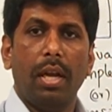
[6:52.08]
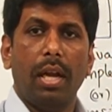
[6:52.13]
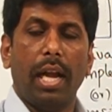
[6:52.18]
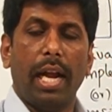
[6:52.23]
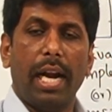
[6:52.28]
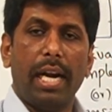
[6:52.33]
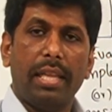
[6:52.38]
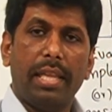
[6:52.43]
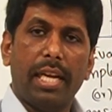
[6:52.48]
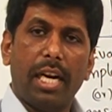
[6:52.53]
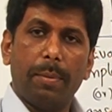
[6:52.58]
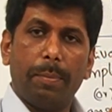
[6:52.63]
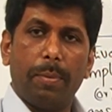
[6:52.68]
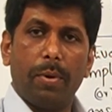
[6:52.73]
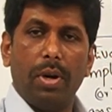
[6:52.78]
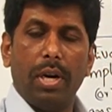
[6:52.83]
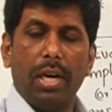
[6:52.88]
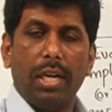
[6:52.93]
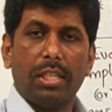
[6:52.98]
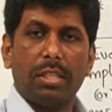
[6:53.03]
And that
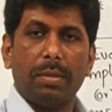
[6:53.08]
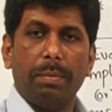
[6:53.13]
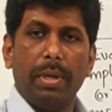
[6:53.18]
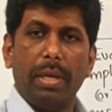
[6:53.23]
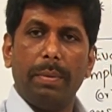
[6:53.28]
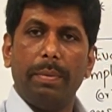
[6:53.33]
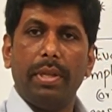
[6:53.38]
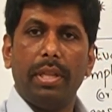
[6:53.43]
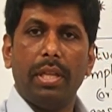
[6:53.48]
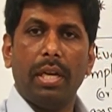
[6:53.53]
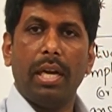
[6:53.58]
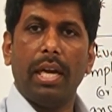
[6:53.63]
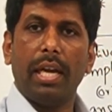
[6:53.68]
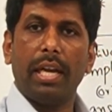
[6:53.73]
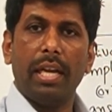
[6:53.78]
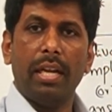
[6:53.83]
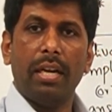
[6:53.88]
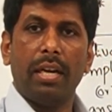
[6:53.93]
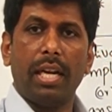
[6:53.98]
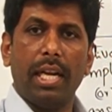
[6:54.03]
products may be the
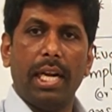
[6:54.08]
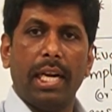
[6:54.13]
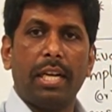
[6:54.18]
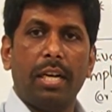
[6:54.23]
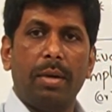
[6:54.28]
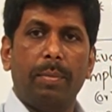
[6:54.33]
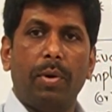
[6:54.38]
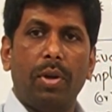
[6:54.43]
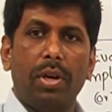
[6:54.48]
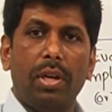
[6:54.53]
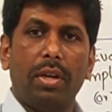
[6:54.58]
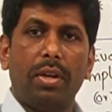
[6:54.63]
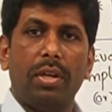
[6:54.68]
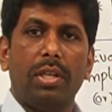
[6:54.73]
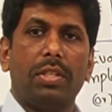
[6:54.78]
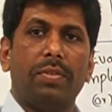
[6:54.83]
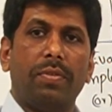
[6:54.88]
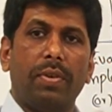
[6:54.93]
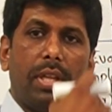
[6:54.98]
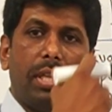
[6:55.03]
again reactant
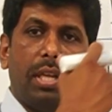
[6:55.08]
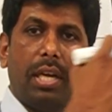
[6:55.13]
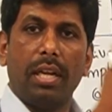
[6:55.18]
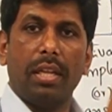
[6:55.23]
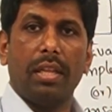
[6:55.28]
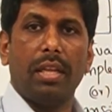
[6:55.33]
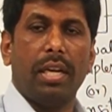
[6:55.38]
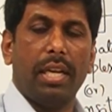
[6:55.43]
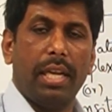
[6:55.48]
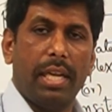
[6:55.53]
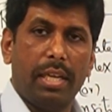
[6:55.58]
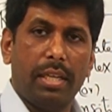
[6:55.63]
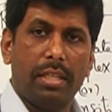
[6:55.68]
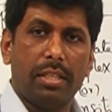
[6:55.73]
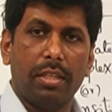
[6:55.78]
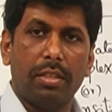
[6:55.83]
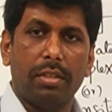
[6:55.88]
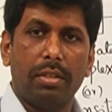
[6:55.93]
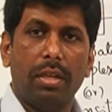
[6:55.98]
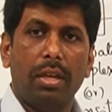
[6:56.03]
molecules for the another
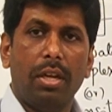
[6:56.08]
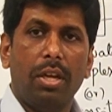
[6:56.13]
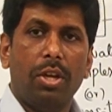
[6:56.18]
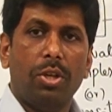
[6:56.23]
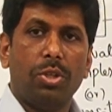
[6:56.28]
reaction,